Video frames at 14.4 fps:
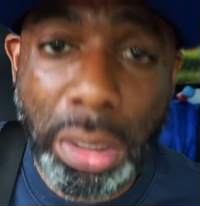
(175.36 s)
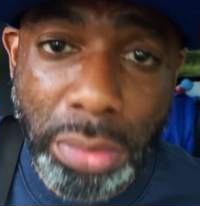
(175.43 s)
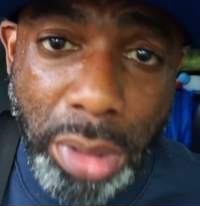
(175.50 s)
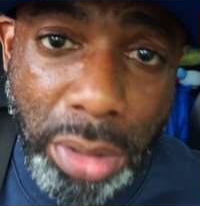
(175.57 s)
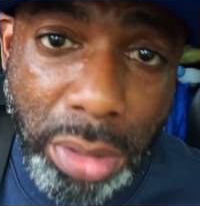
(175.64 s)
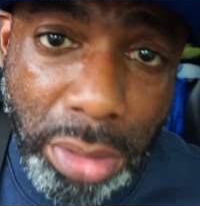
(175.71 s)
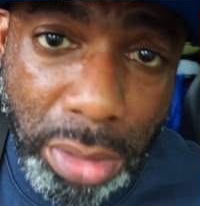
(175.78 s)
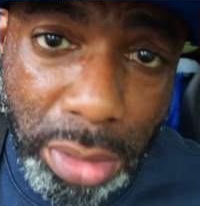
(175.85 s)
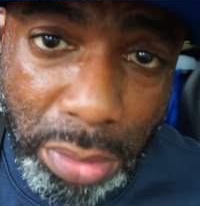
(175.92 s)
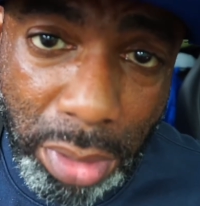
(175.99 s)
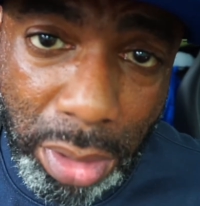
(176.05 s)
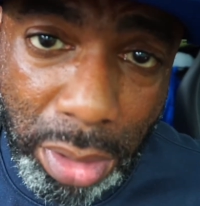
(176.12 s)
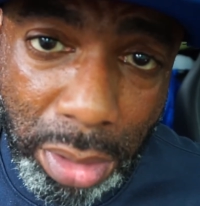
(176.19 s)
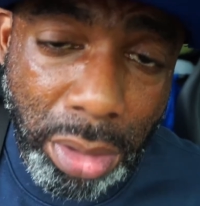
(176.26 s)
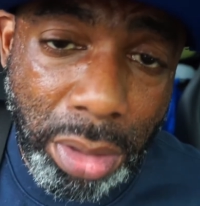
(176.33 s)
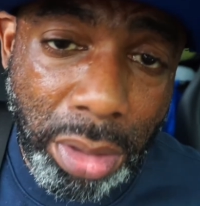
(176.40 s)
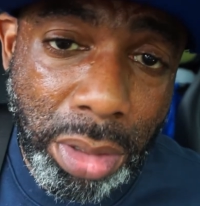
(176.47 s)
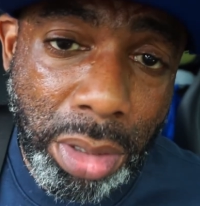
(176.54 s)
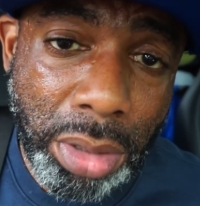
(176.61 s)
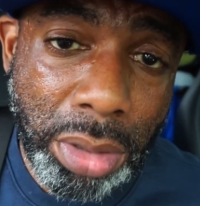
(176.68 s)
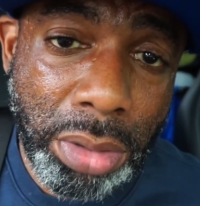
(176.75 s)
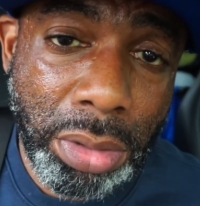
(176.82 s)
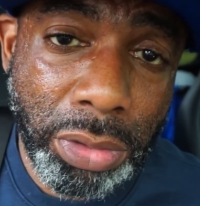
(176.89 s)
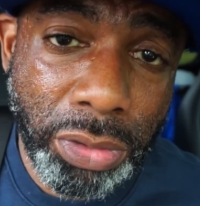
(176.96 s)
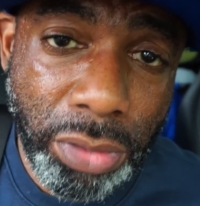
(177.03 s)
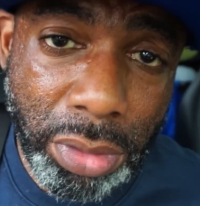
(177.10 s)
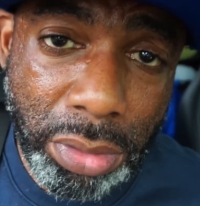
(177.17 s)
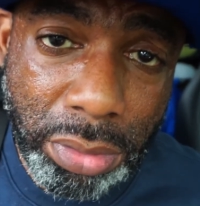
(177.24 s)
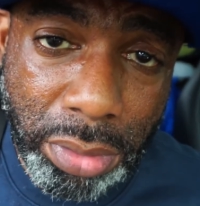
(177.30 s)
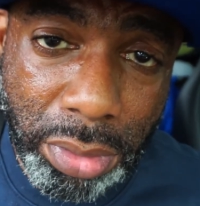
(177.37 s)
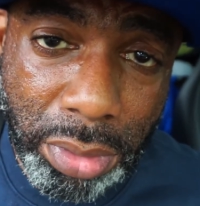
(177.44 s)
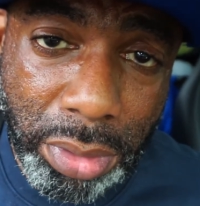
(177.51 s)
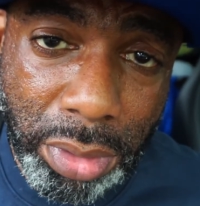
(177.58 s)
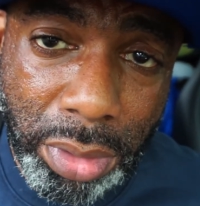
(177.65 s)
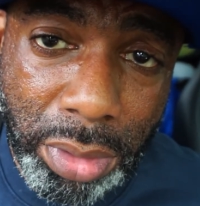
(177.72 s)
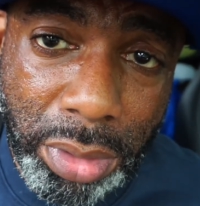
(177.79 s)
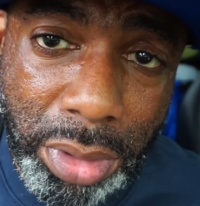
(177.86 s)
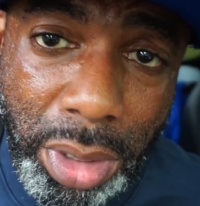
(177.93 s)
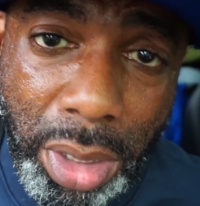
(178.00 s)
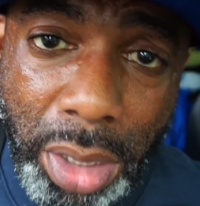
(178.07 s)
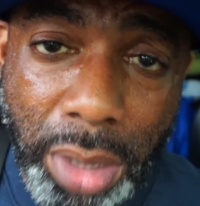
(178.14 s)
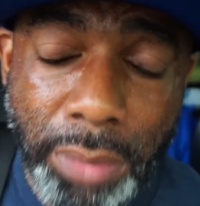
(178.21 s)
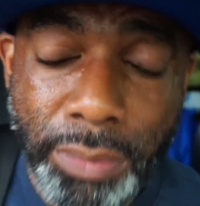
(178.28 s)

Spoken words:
me do it. It's your fault. Yeah.